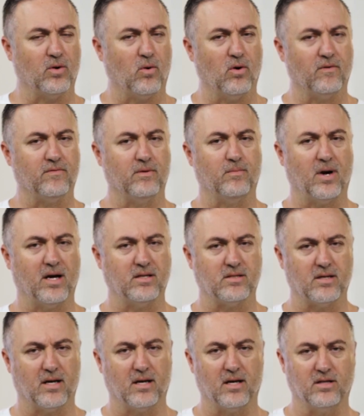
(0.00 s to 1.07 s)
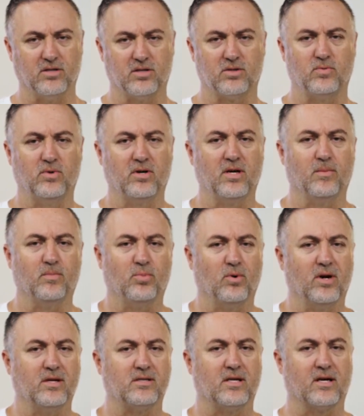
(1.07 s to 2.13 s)
an orphan mindset and just really
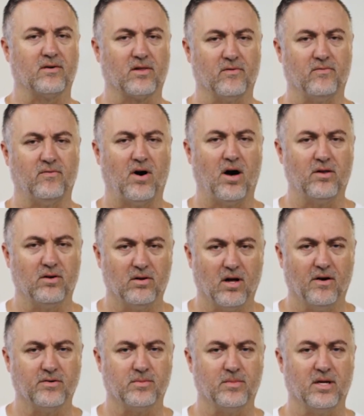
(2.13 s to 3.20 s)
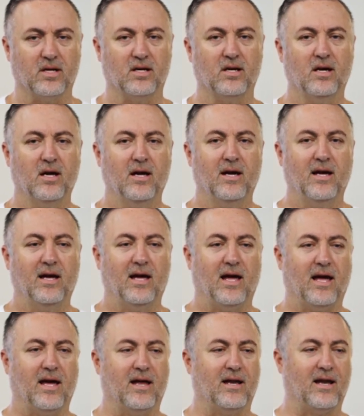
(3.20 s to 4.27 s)
embrace that the Father loves me
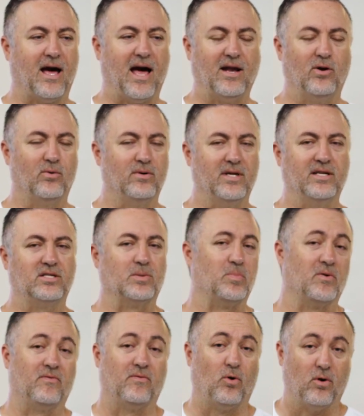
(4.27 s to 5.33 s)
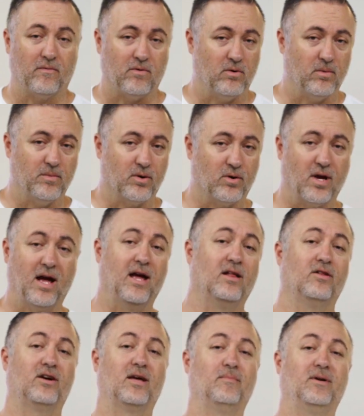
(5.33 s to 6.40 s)
and I don't need to perform for him or, hey,
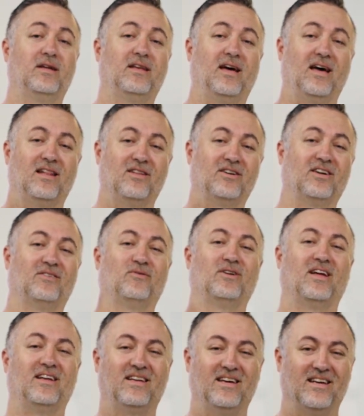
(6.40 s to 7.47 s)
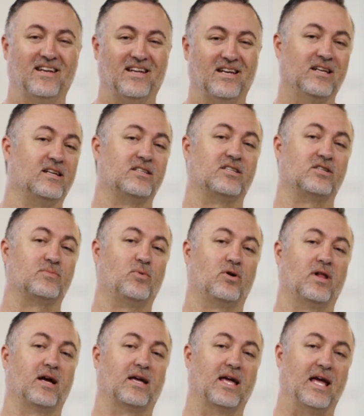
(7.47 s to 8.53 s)
look at me, Dad, look at what I did. And it's just more
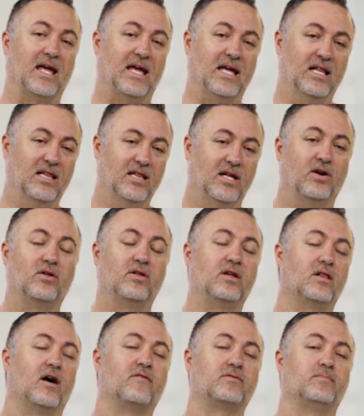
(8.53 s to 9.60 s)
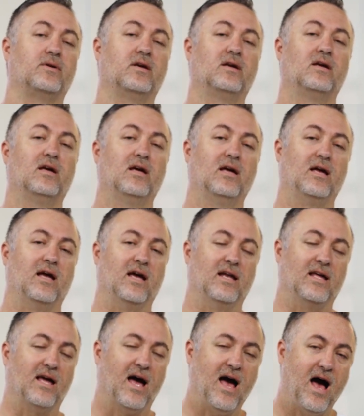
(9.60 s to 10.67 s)
like he literally loves me and
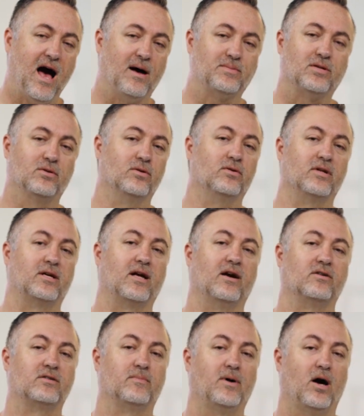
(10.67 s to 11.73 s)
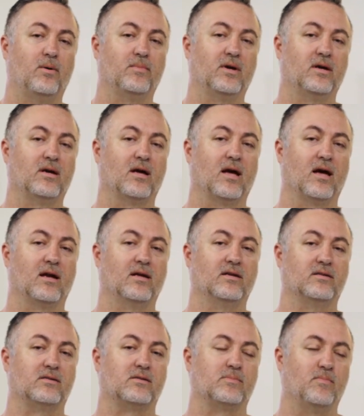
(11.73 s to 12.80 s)
he absolutely cares about me and
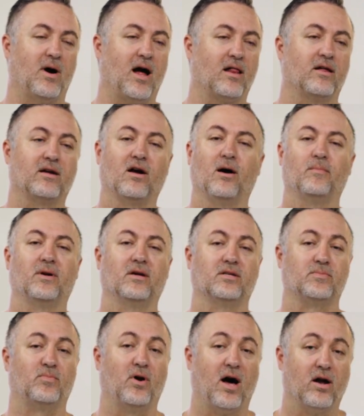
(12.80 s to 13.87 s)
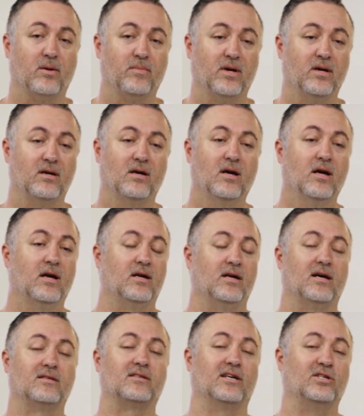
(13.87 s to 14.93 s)
he's smiling on me, he's proud of me.
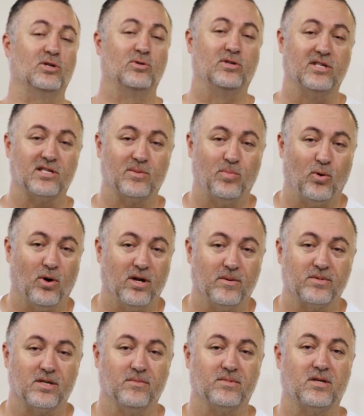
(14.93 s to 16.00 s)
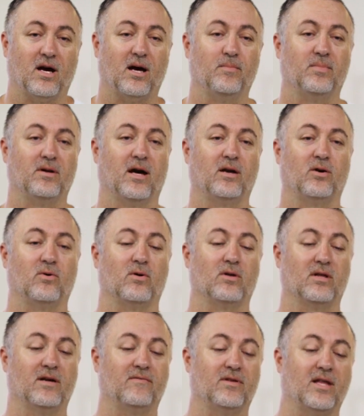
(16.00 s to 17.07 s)
Yes, I do disappoint him sometimes, but I don't
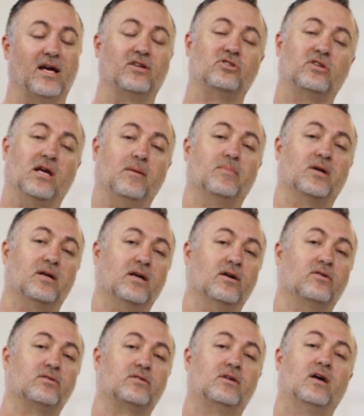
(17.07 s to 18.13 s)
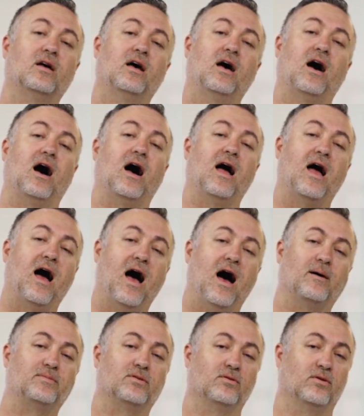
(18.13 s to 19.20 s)
live in that shame and guilt. I
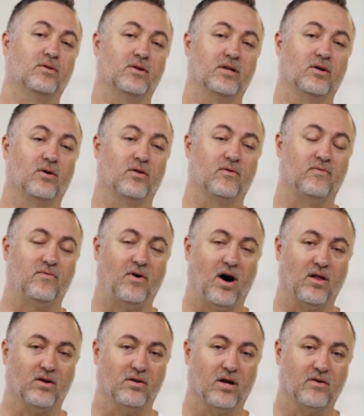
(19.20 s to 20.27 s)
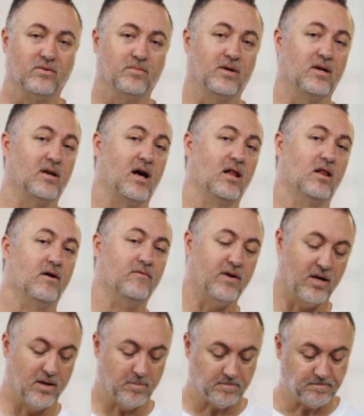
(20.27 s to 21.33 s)
absolutely know the Father loves me and I love
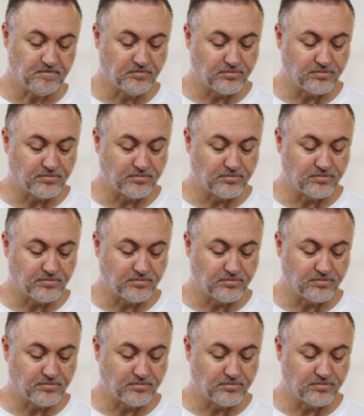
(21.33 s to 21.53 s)
him.